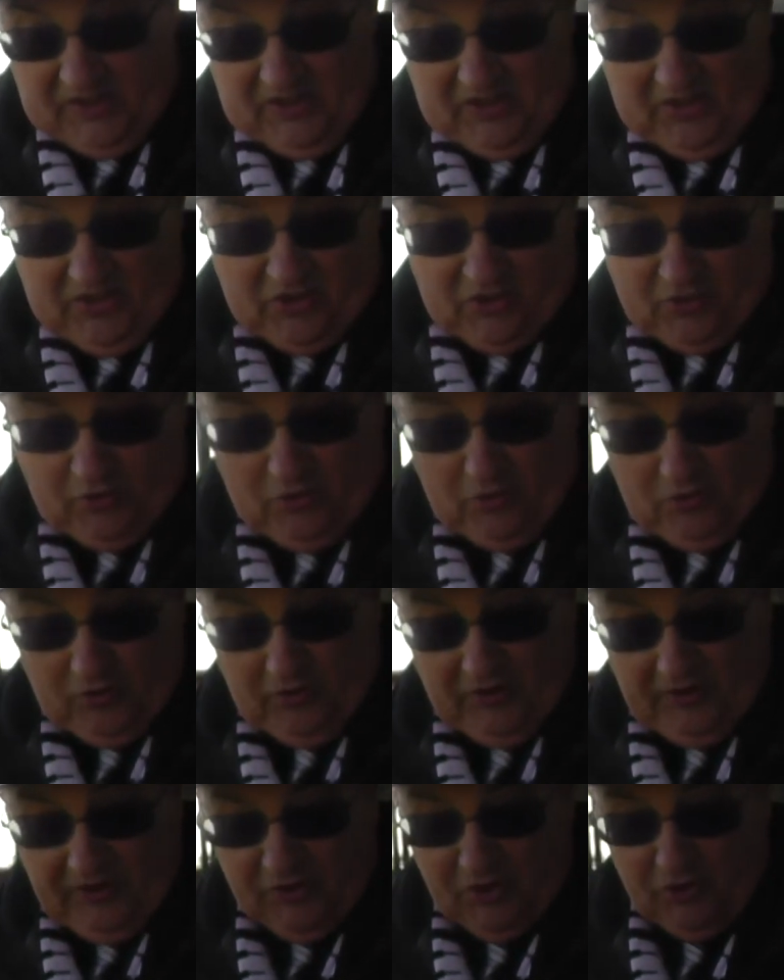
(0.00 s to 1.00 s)
A
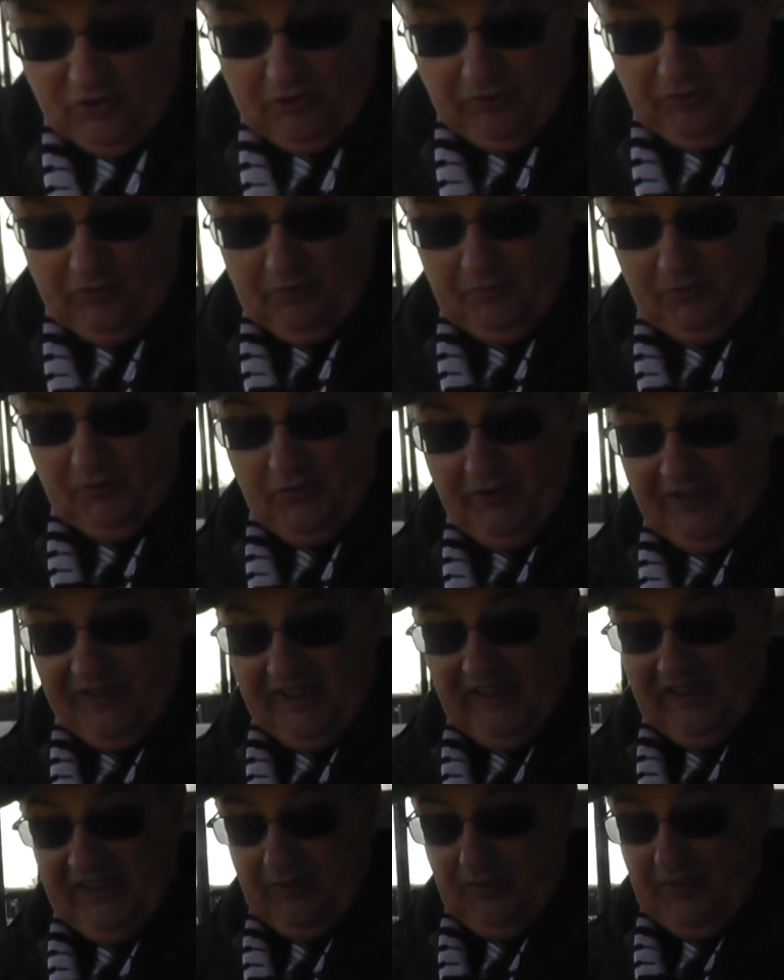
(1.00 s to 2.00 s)
strong shot from Louis
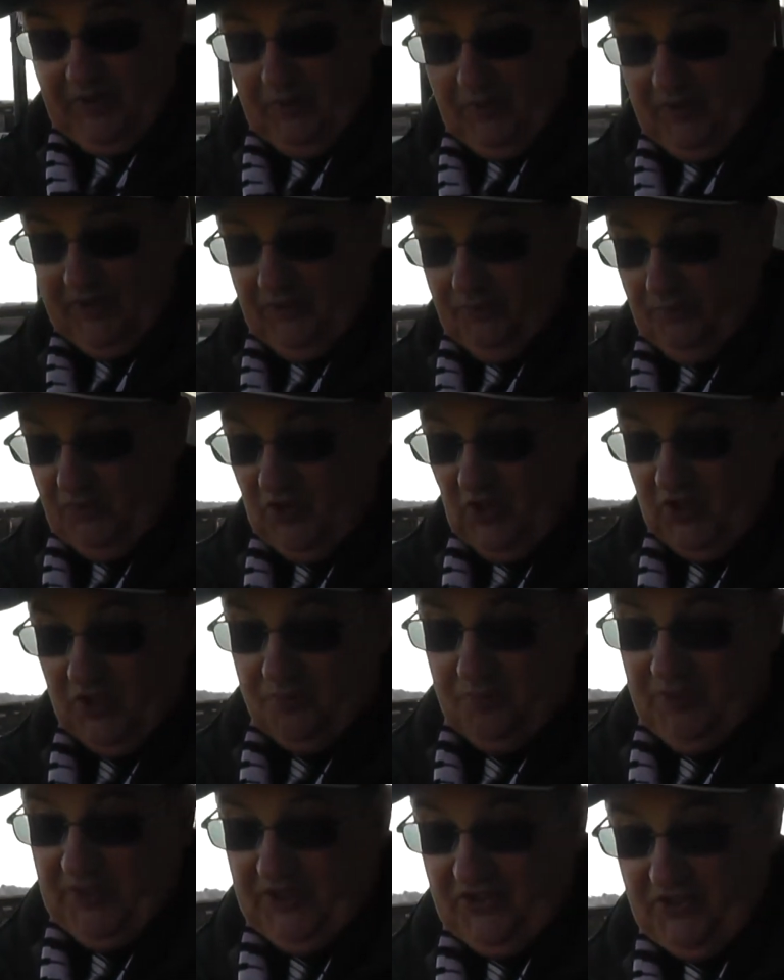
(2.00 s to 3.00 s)
Kellaway went
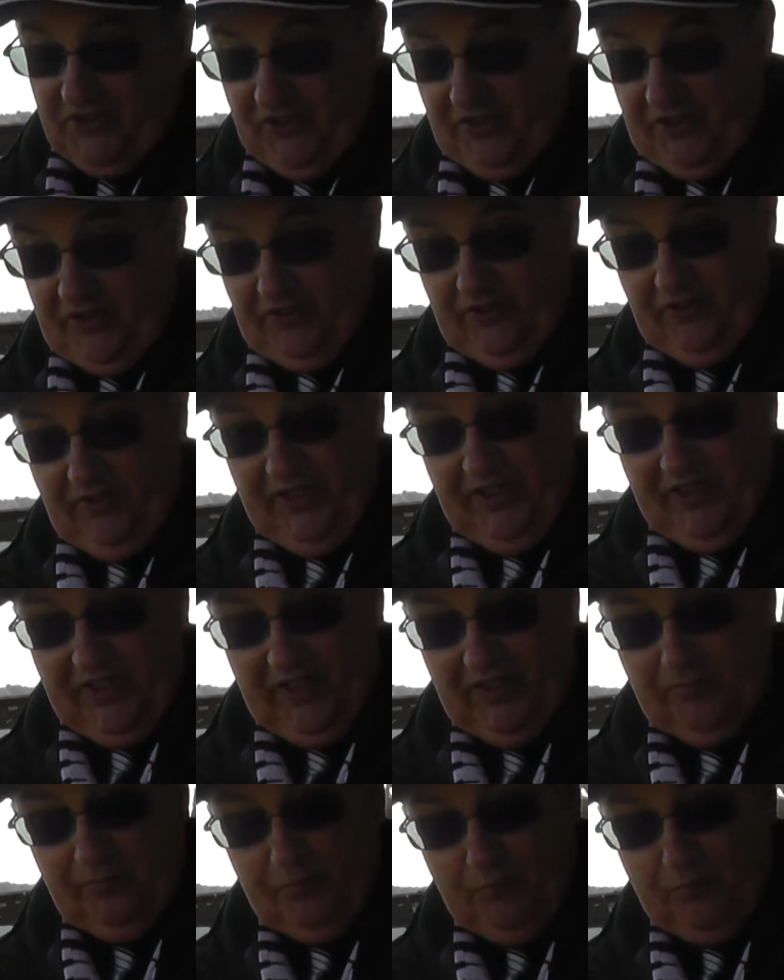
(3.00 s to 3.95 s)
just past the right-hand